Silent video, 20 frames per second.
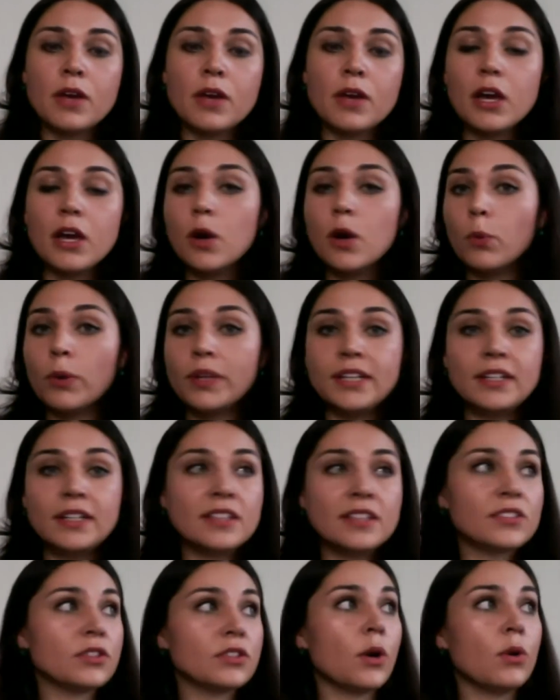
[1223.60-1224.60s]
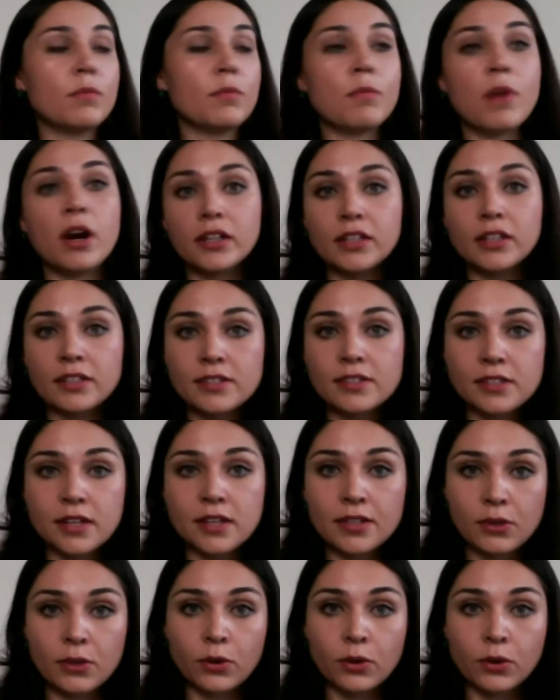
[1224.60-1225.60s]
We didn't know the markets
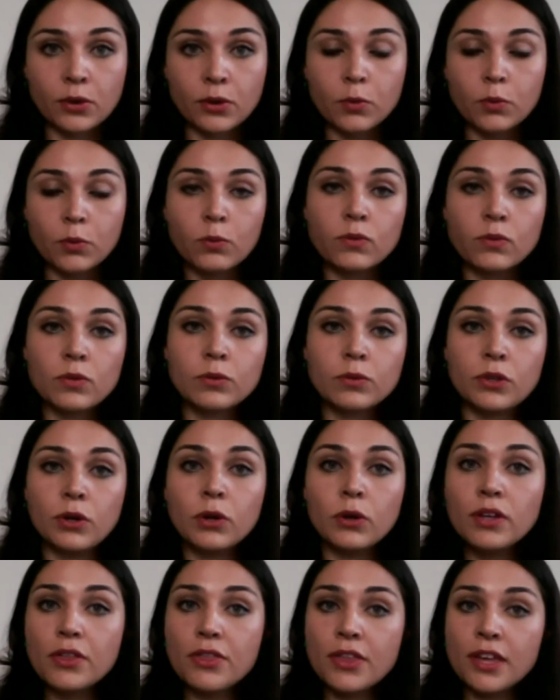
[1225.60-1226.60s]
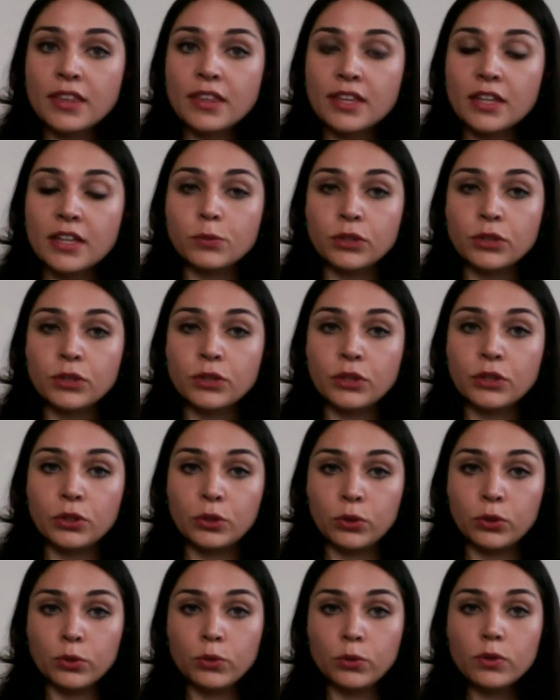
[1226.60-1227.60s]
at all. The only thing that we
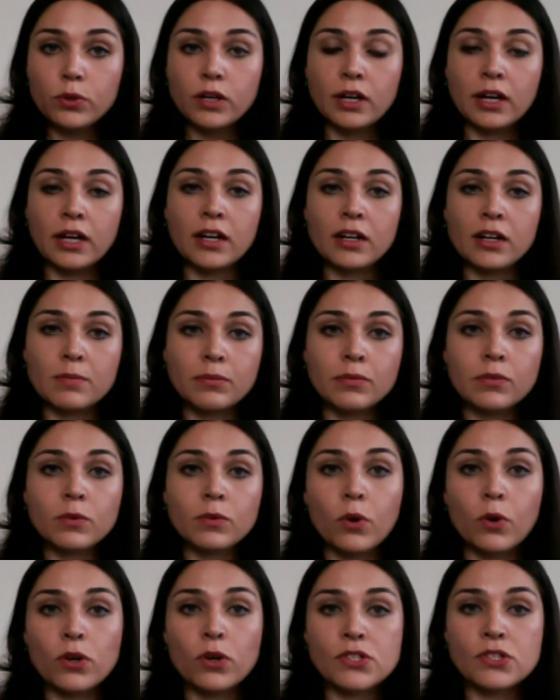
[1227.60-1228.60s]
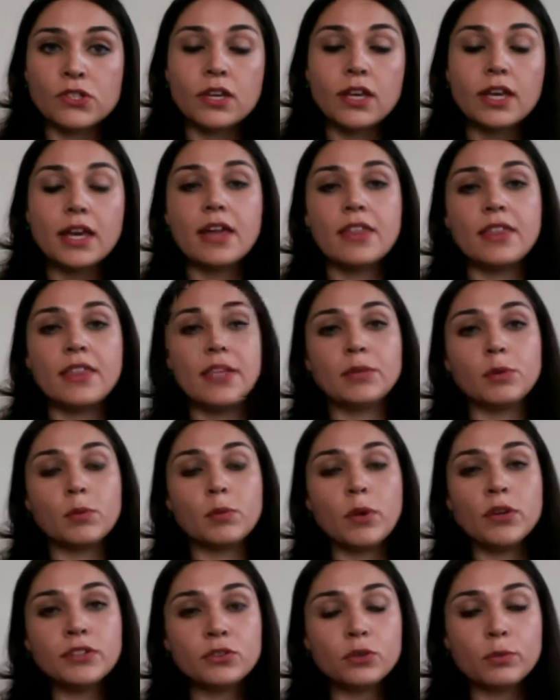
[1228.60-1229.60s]
knew was that we
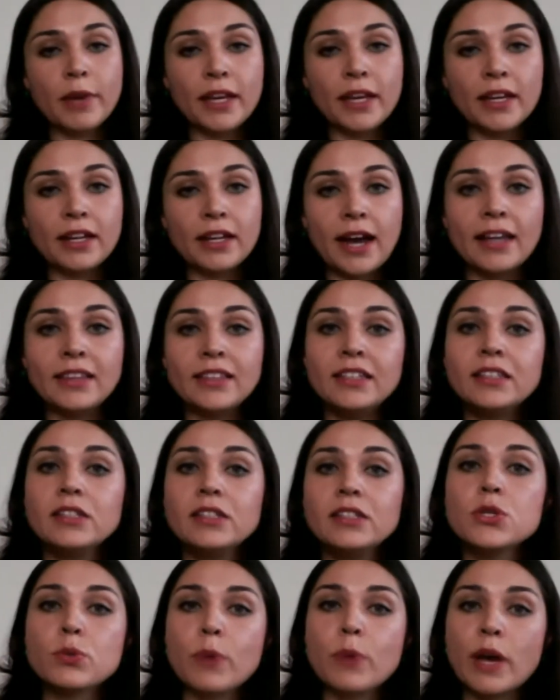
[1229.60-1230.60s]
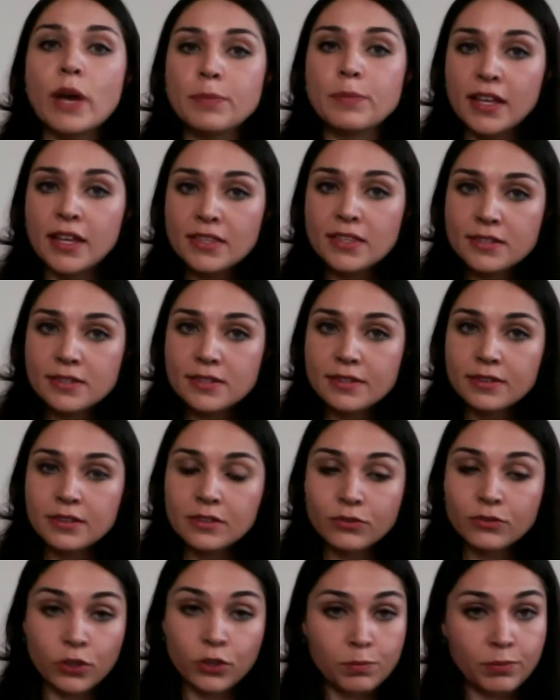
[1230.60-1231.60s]
wanted to make ideal sweatpants
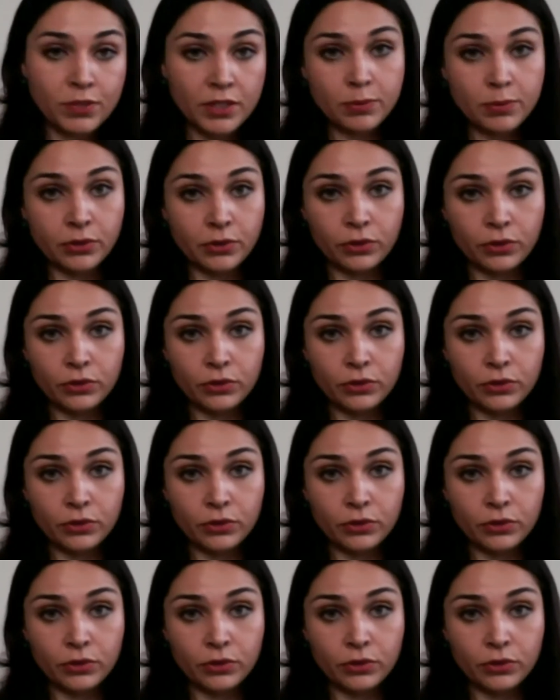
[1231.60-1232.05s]
for people.